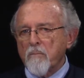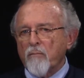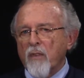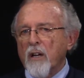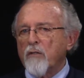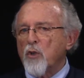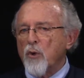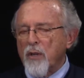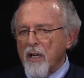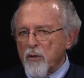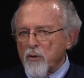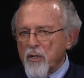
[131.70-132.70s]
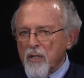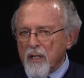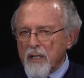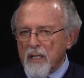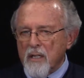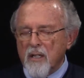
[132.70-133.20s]
of
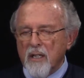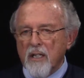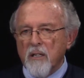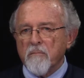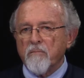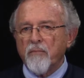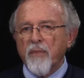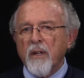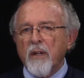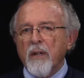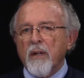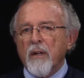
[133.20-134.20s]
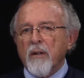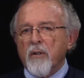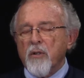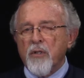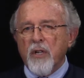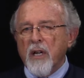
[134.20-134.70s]
2019 to
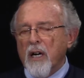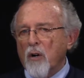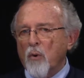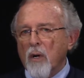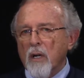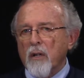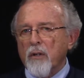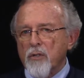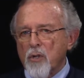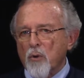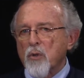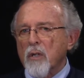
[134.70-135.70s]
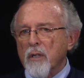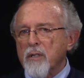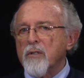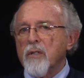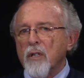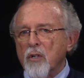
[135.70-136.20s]
see how well the social
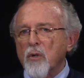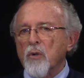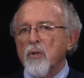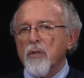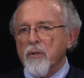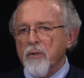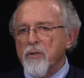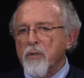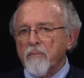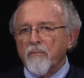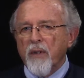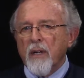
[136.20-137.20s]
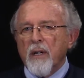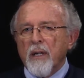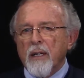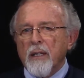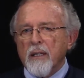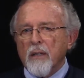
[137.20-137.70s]
institutions
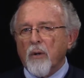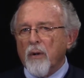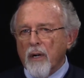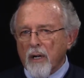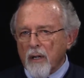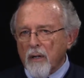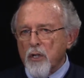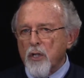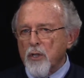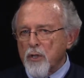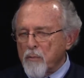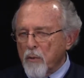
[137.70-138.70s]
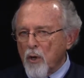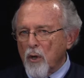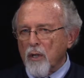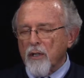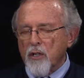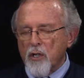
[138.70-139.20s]
uh, on our
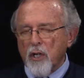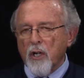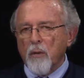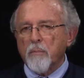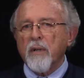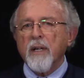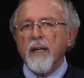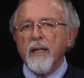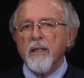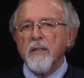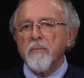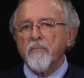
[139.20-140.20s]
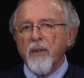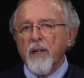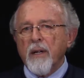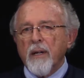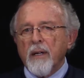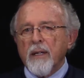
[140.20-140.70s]
small and shared planet
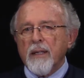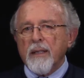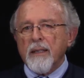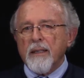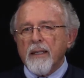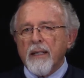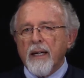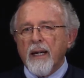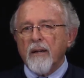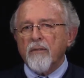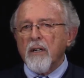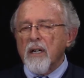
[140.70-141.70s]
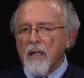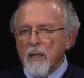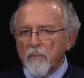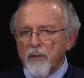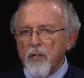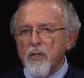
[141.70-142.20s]
uh, have
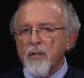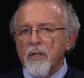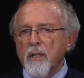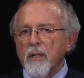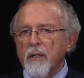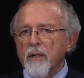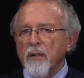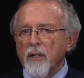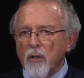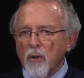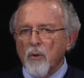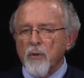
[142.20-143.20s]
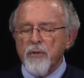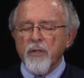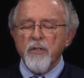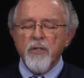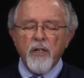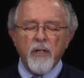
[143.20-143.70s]
accomplished uh, their goals
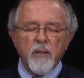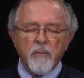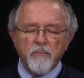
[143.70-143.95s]
this year.